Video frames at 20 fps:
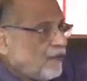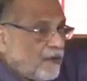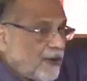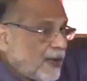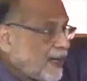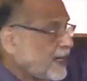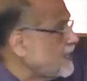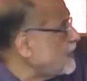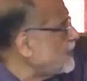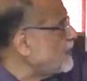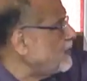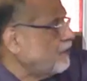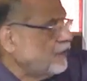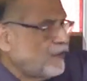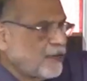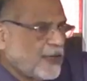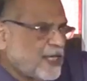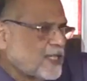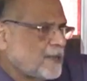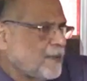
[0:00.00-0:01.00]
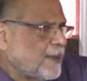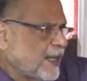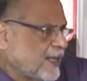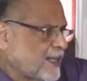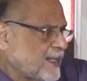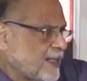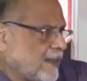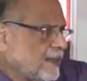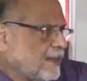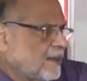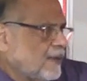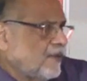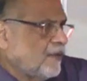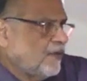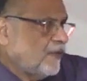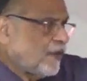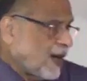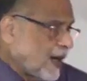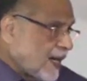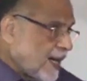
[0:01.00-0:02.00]
For us, food is medicine.
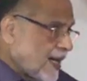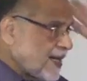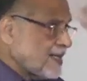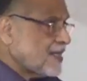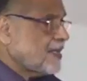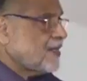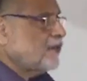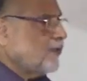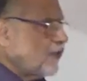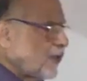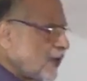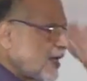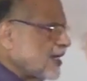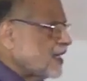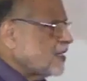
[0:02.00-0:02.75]
For us, food